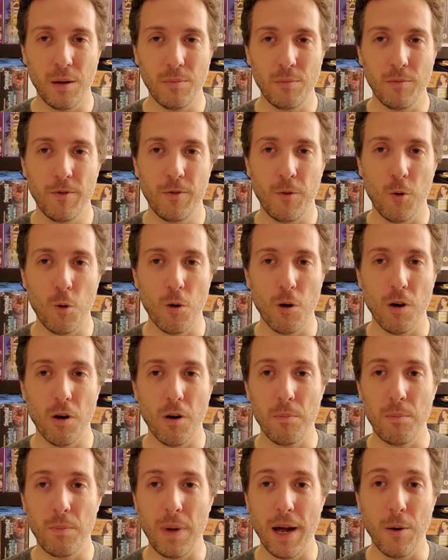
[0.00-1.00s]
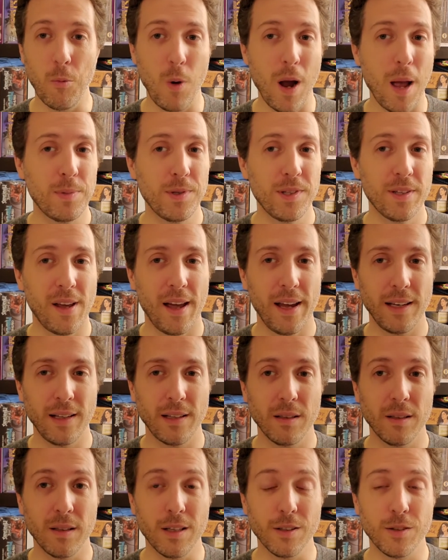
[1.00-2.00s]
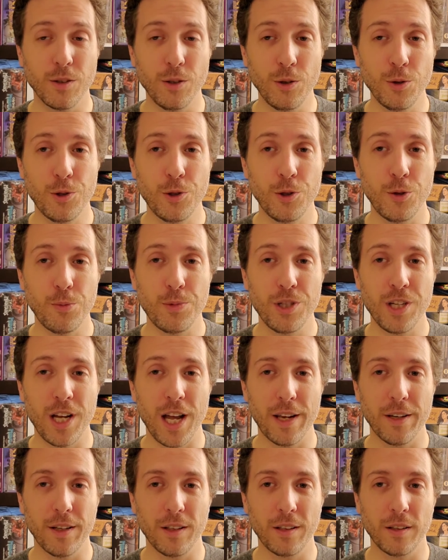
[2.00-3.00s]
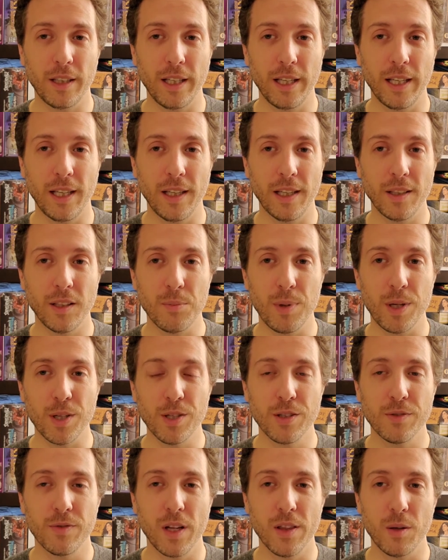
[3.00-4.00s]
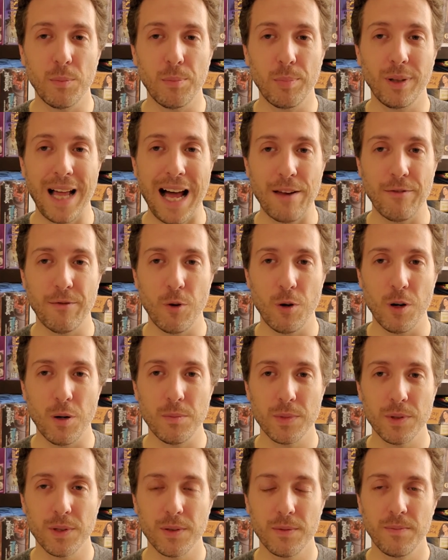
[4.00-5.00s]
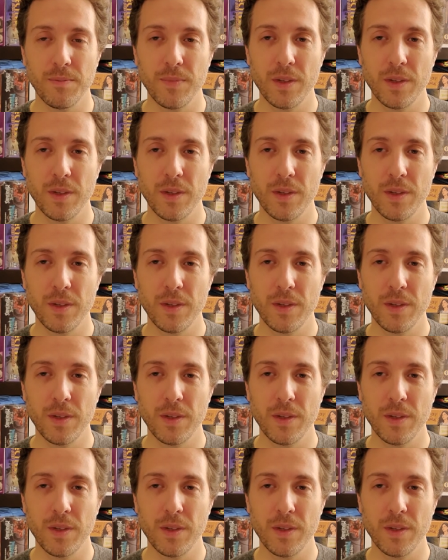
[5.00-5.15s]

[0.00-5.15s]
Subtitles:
for my website, this YouTube channel, and a bunch of other platforms.